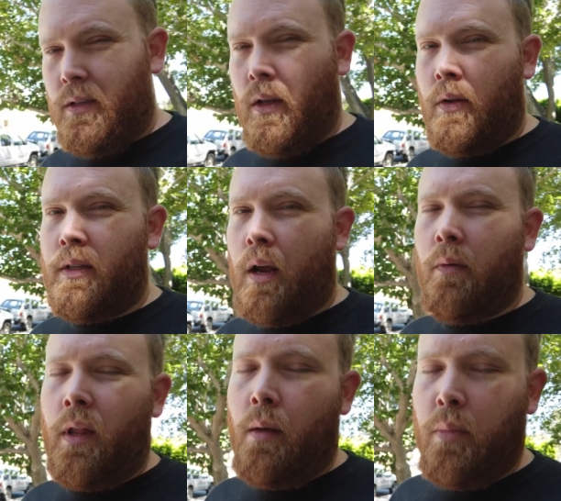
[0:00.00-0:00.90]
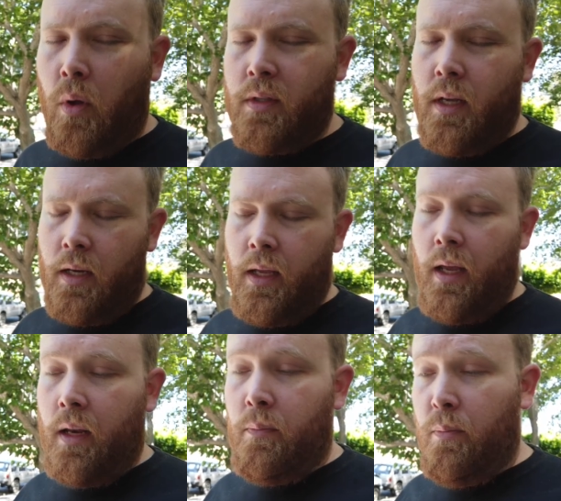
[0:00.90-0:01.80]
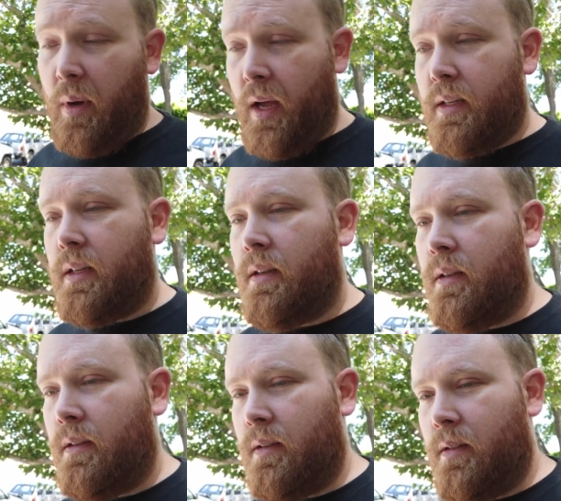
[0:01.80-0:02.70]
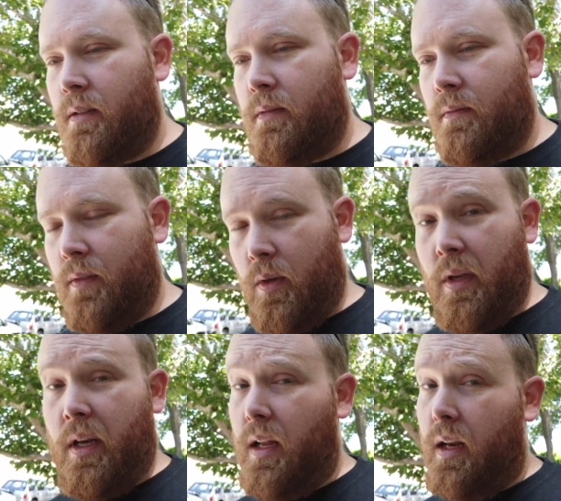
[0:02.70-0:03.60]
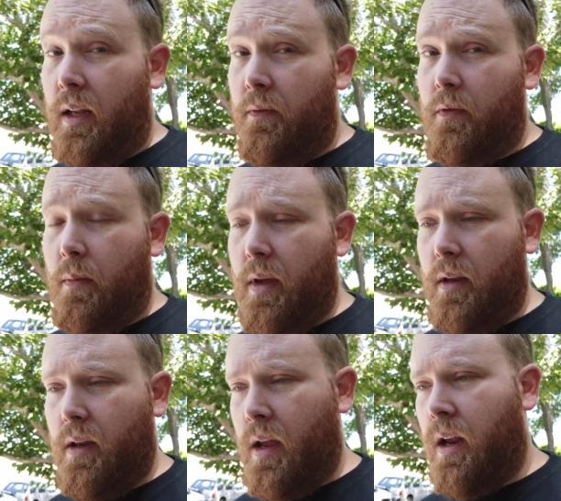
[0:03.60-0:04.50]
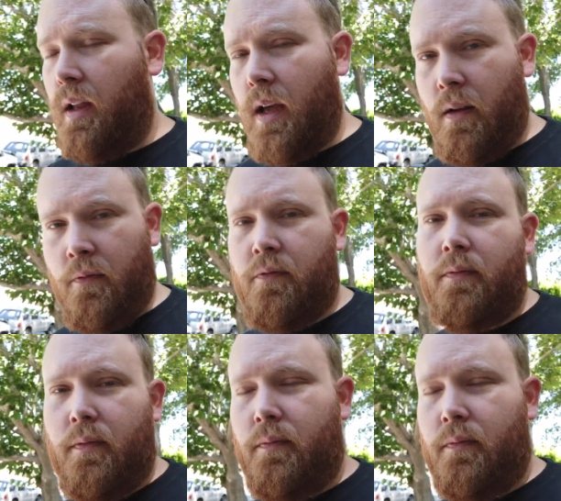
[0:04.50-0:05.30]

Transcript: so it's not really a bolt-in kit, but you can get a lot of lift from it and a lot of